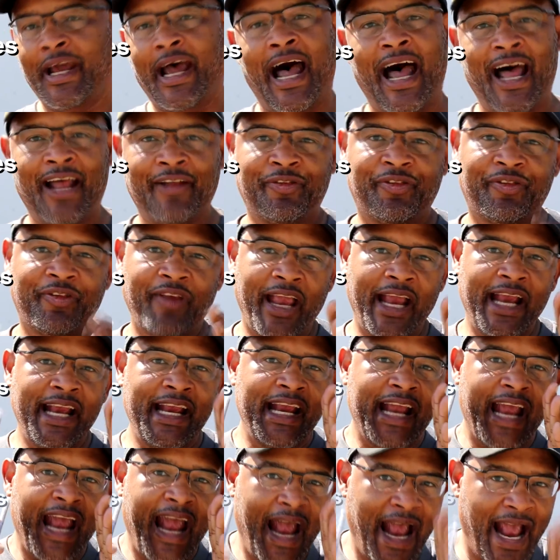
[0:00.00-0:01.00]
I say
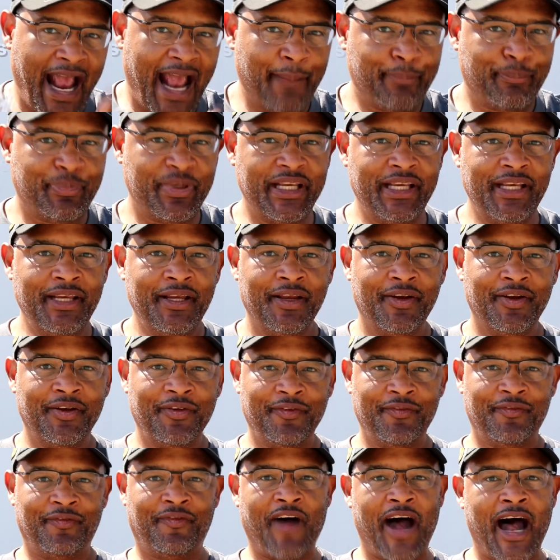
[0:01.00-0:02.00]
happy
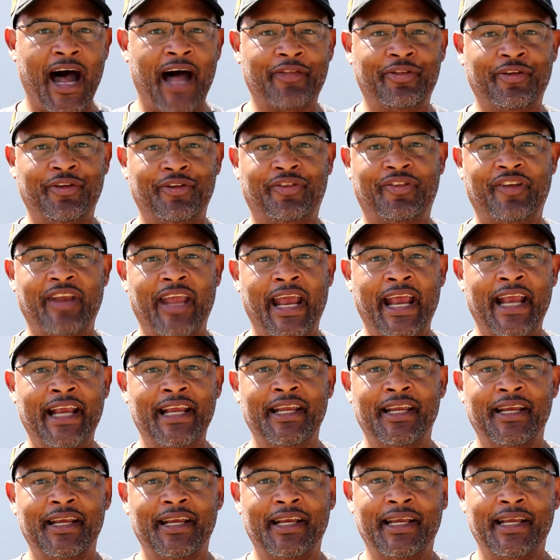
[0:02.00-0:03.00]
Father's Day
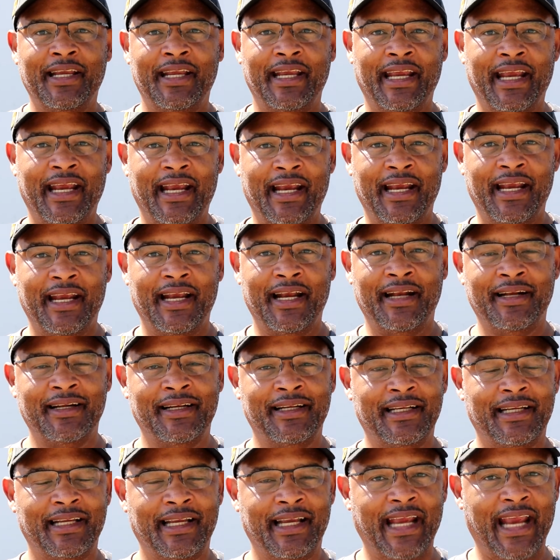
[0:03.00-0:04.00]

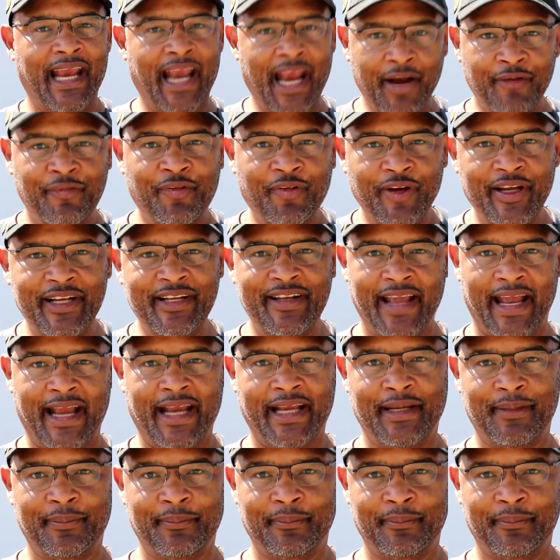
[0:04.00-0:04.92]
every day.